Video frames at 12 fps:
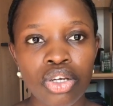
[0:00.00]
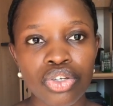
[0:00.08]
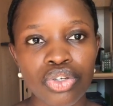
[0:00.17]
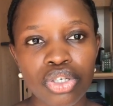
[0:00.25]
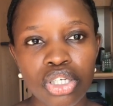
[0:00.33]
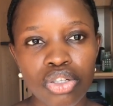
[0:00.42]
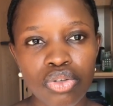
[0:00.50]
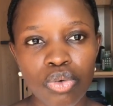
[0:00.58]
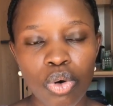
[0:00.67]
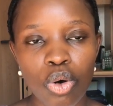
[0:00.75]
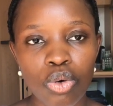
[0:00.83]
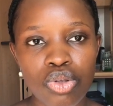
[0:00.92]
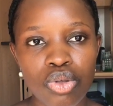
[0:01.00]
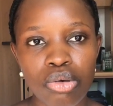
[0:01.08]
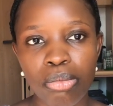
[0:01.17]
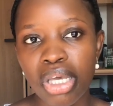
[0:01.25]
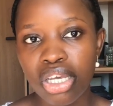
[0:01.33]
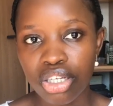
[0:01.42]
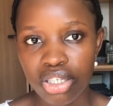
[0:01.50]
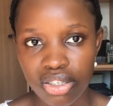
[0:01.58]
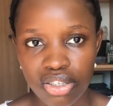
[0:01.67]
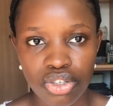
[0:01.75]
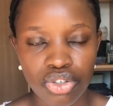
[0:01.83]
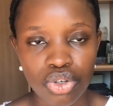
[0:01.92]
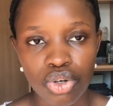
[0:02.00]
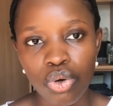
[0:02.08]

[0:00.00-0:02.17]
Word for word: You need to also make a decision